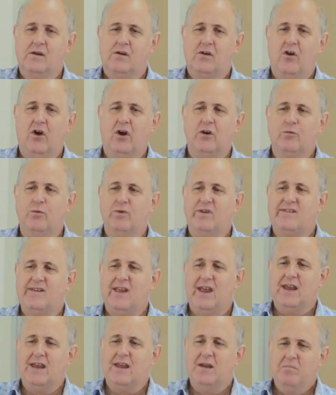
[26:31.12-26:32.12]
God was
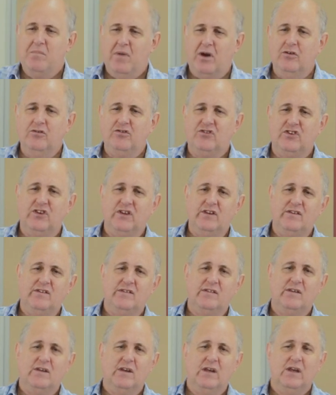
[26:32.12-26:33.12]
saying,
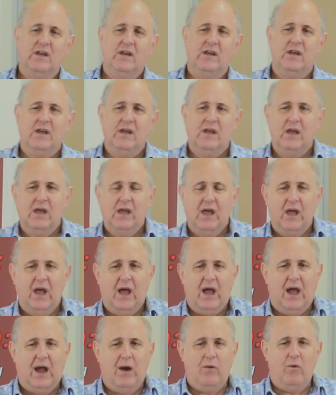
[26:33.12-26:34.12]
Moses,
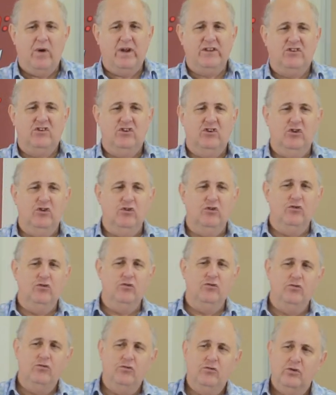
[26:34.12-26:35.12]
I want
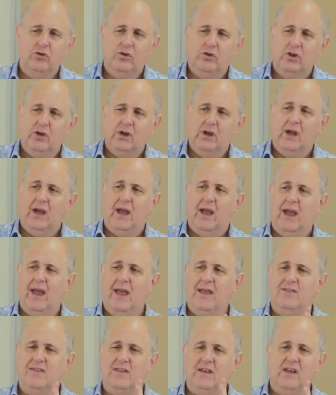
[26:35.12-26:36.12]
you
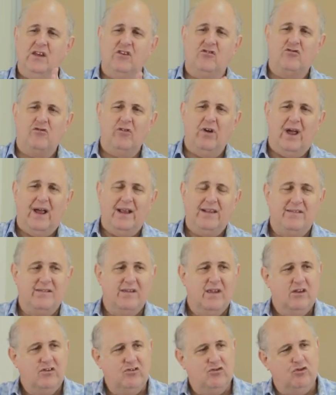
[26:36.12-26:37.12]
and the Israelites
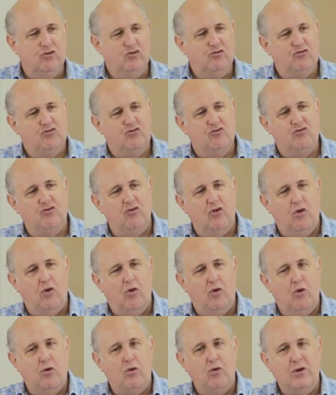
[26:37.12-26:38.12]
to
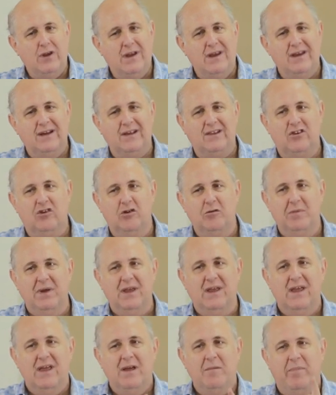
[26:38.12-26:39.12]
draw near to
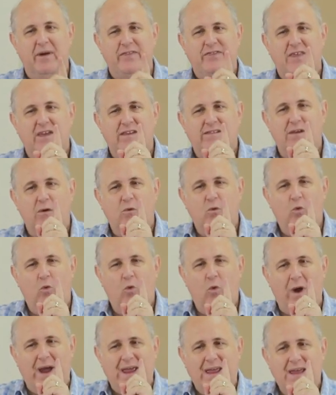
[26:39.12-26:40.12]
me. But there's a
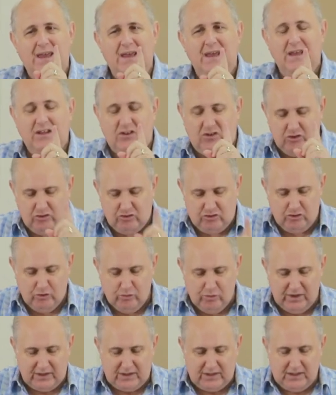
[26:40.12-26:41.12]
way to
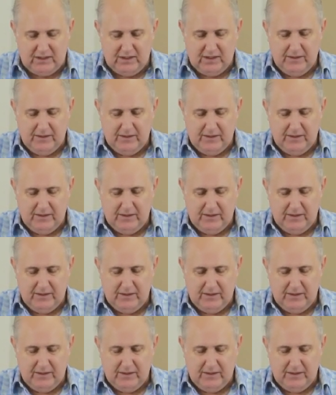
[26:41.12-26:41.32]
do it.